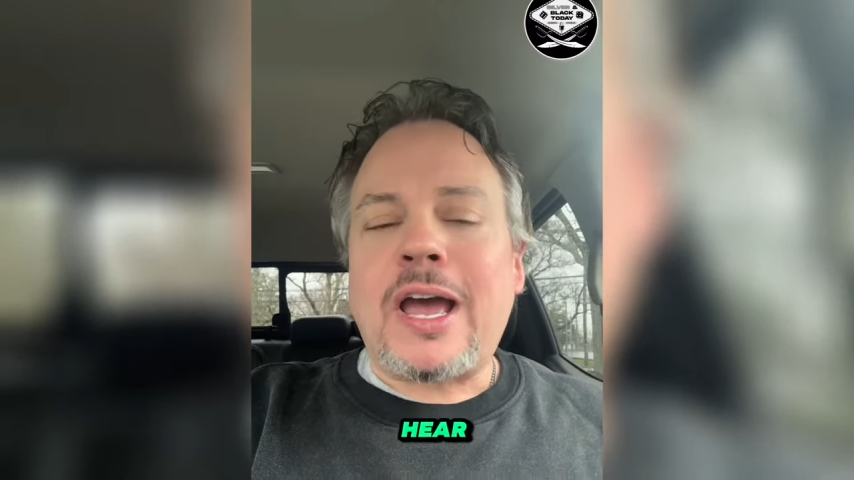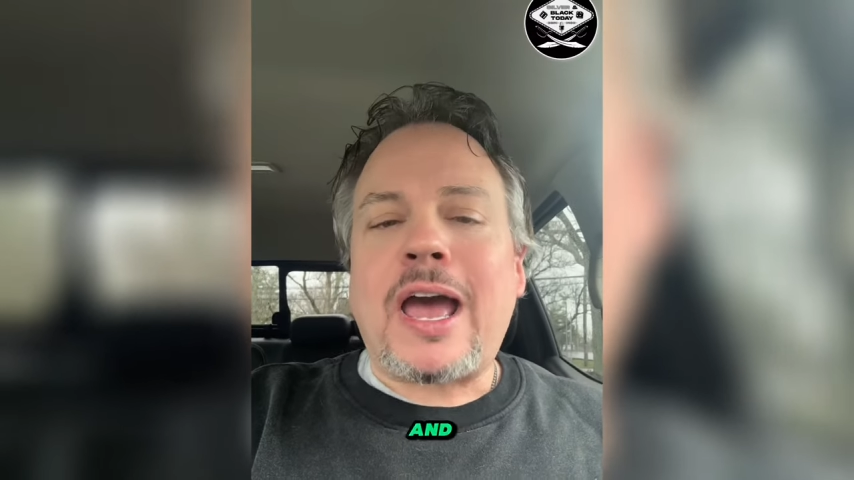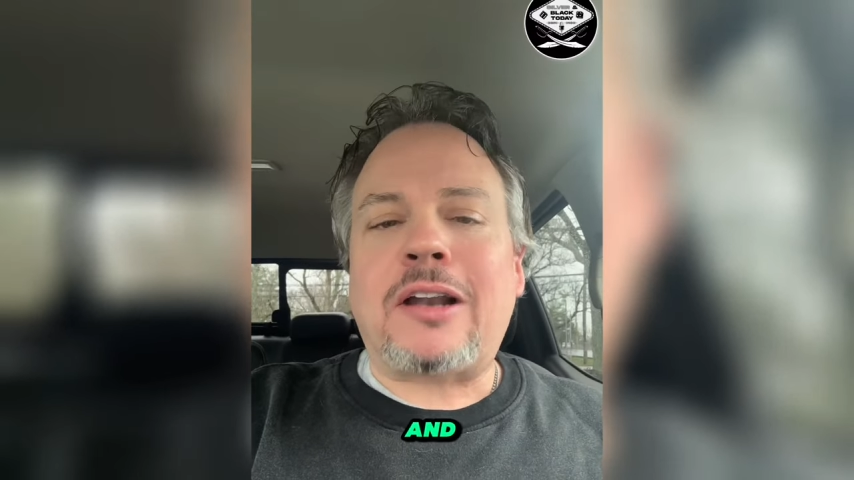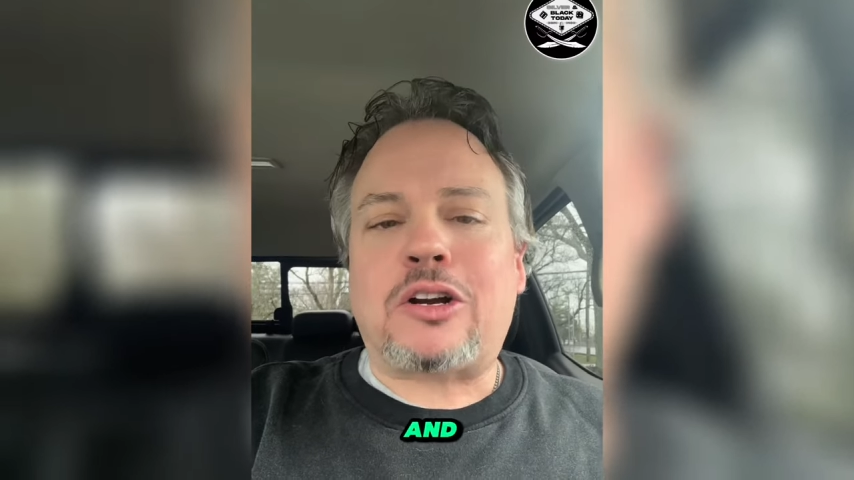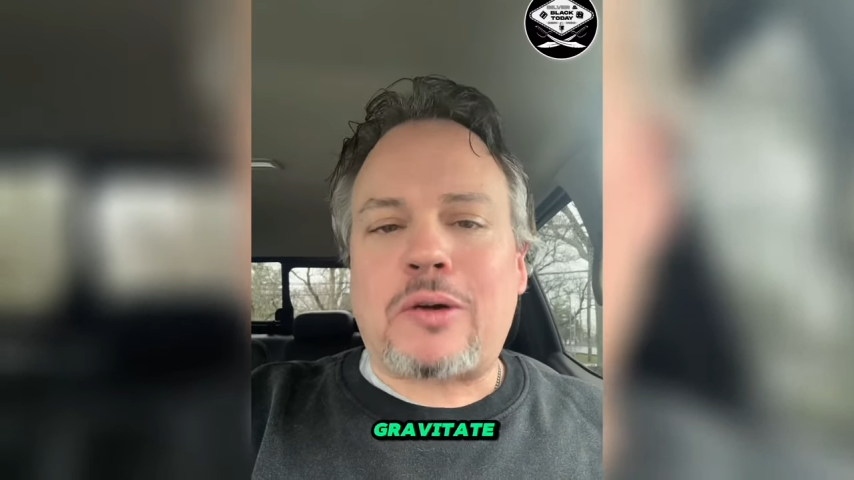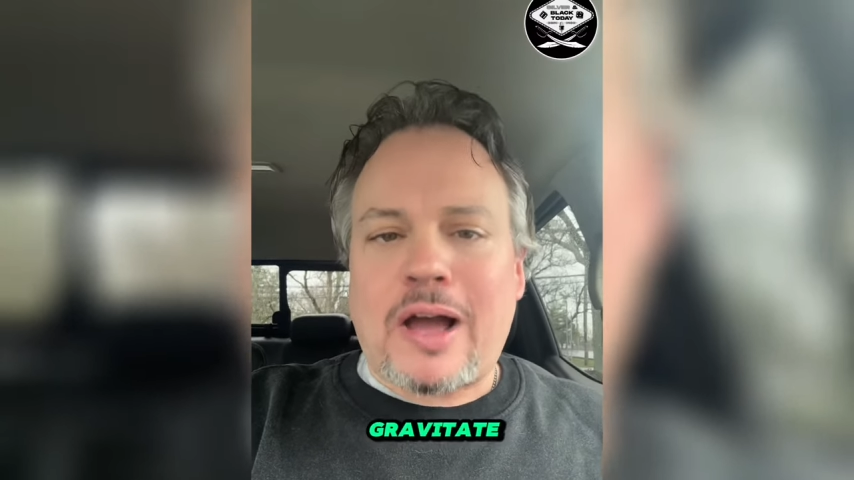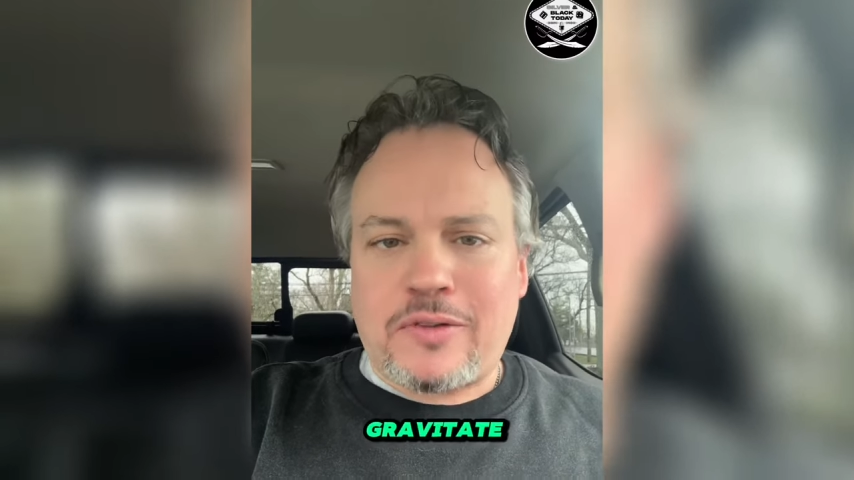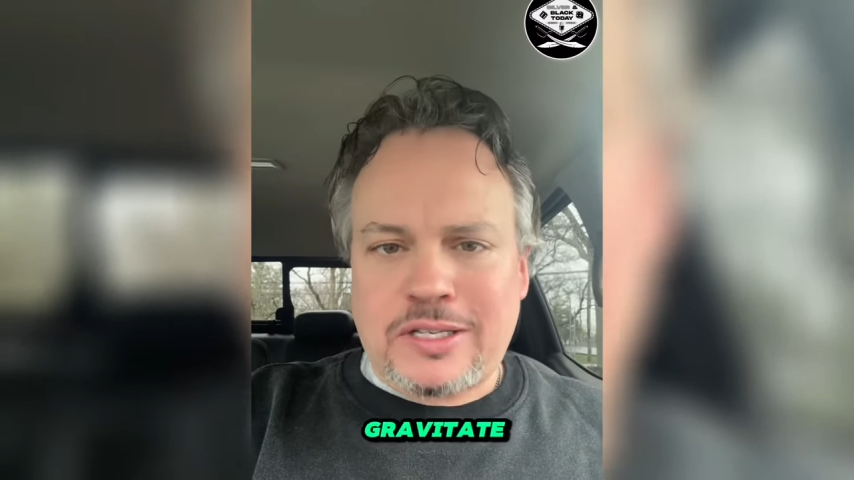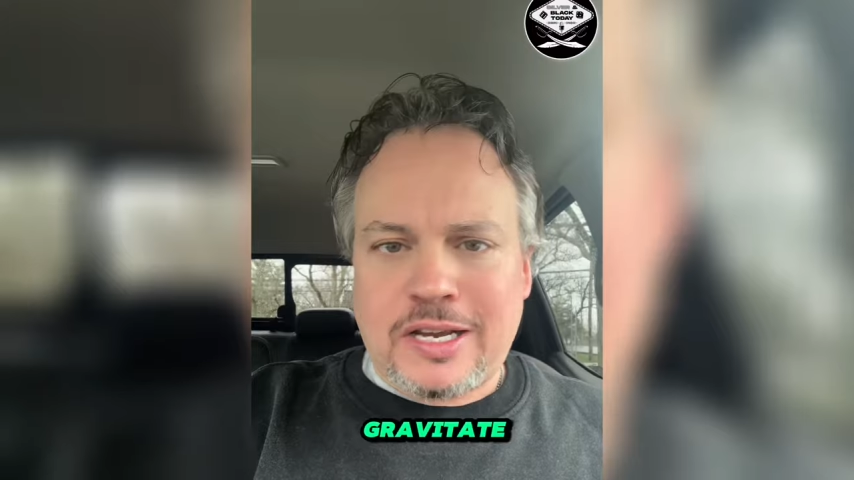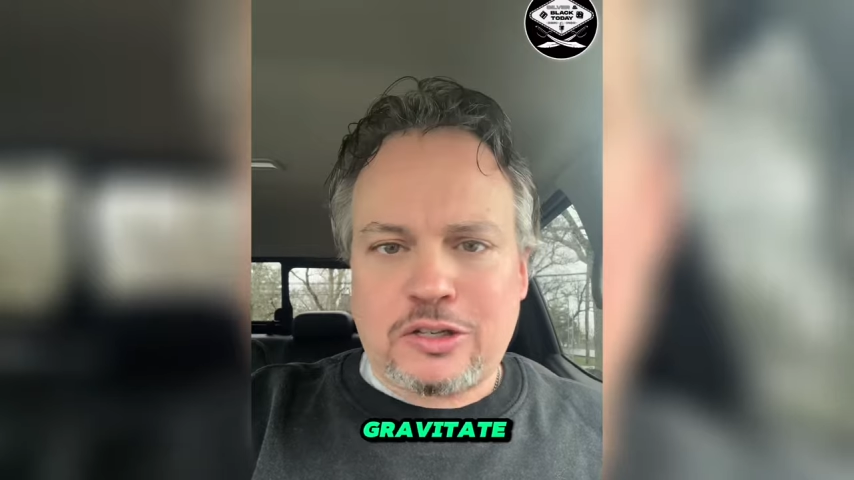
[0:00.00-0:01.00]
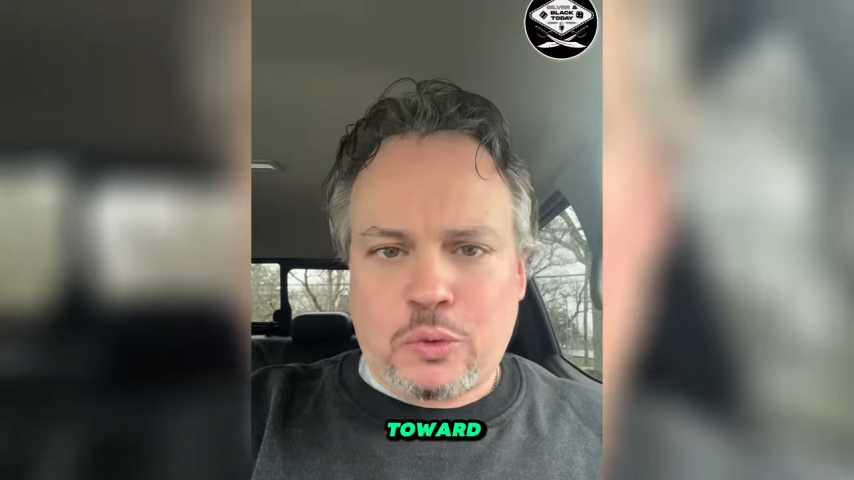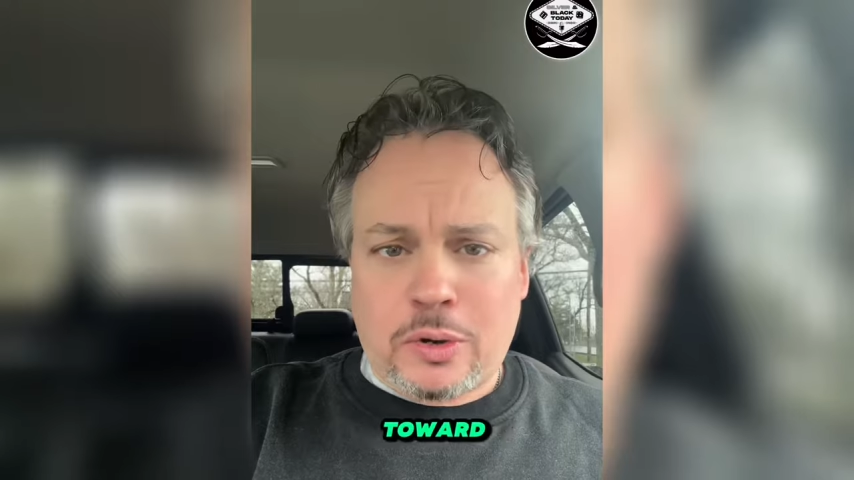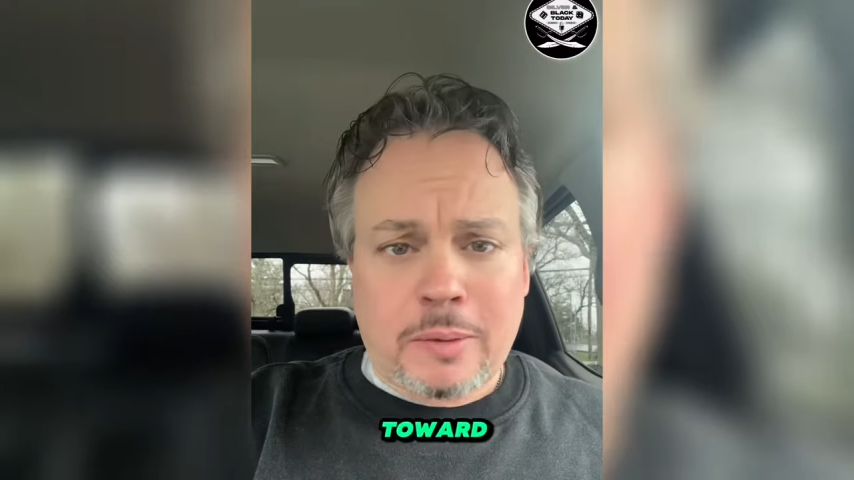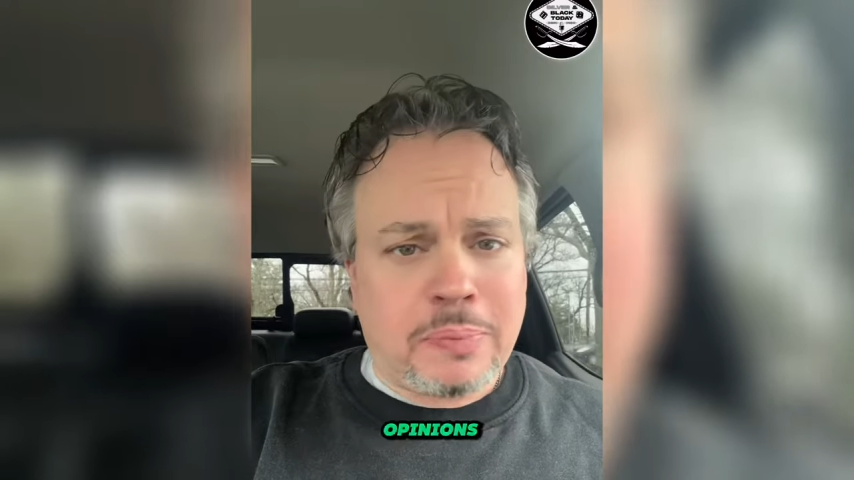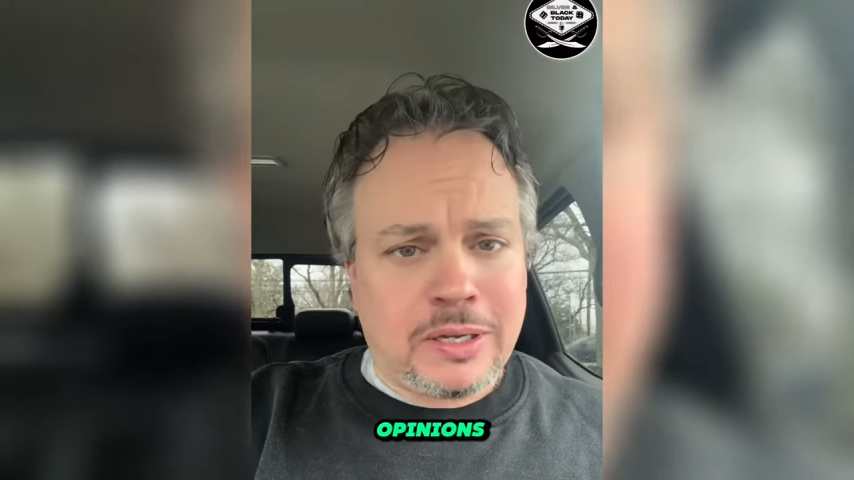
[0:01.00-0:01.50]
and gravitate toward
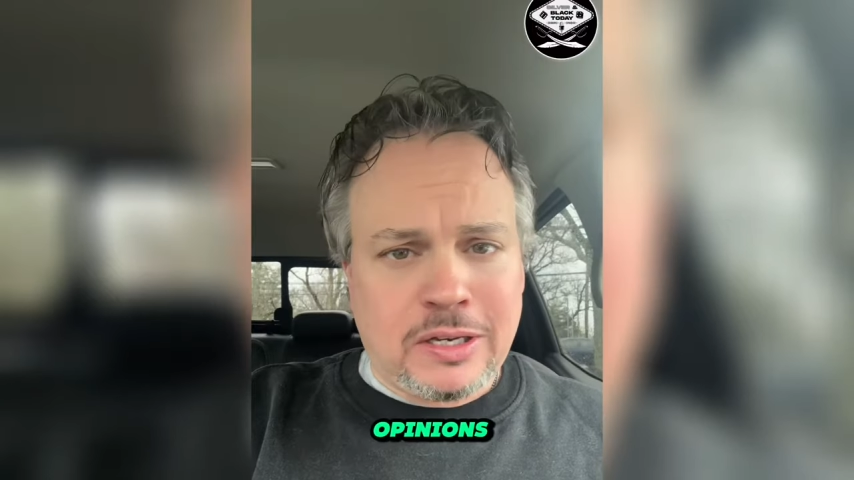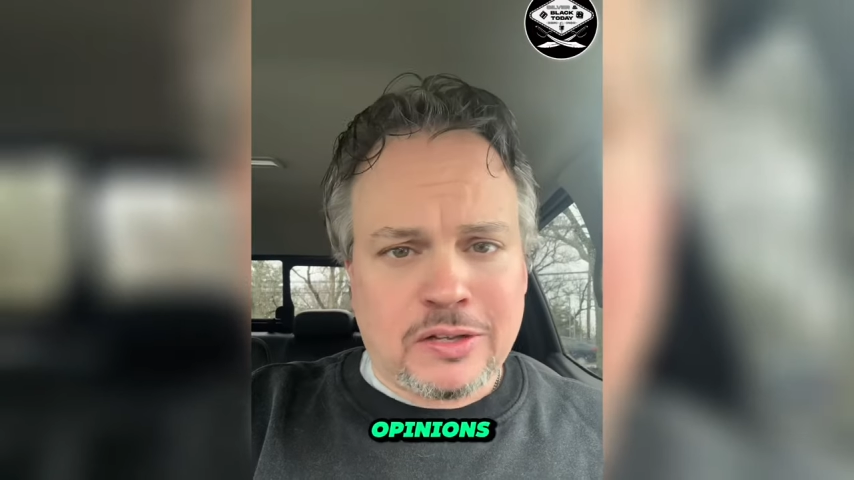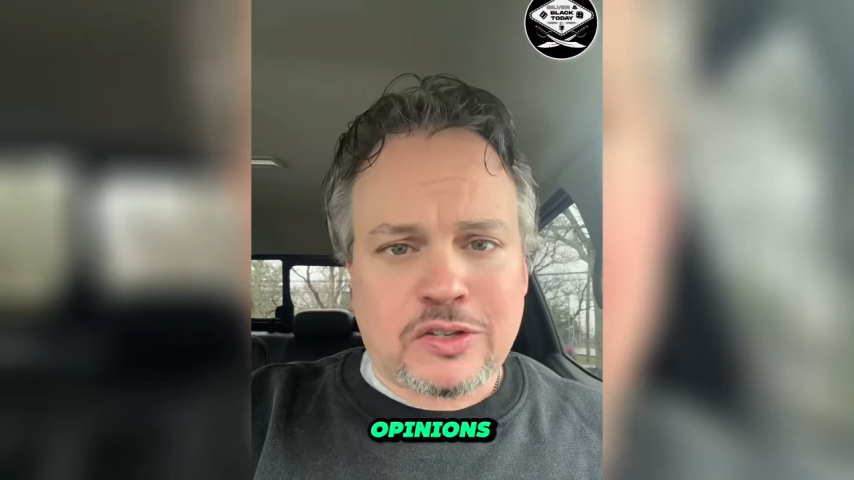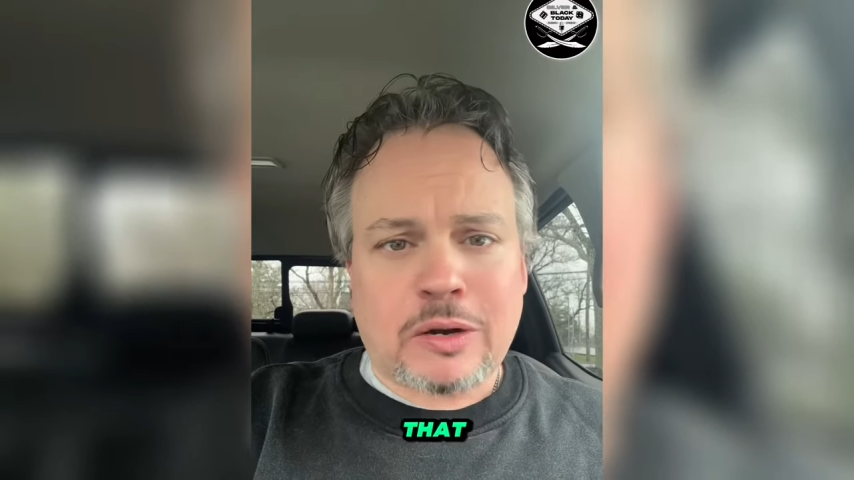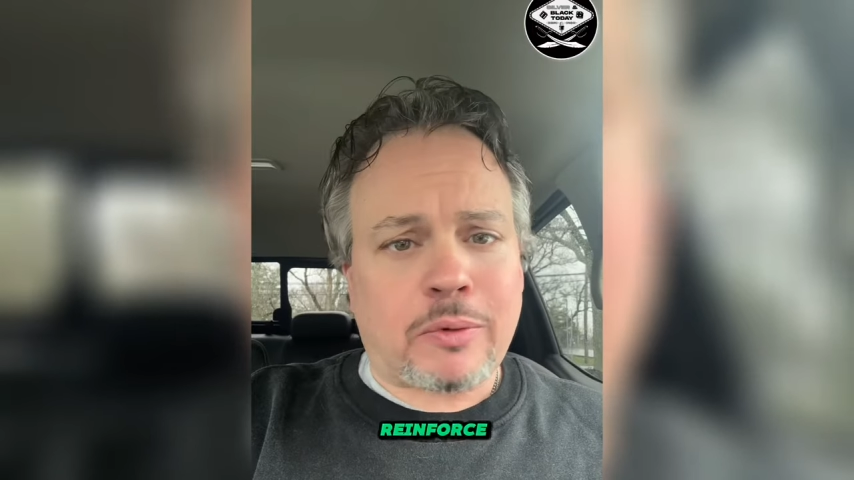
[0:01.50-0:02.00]
opinions that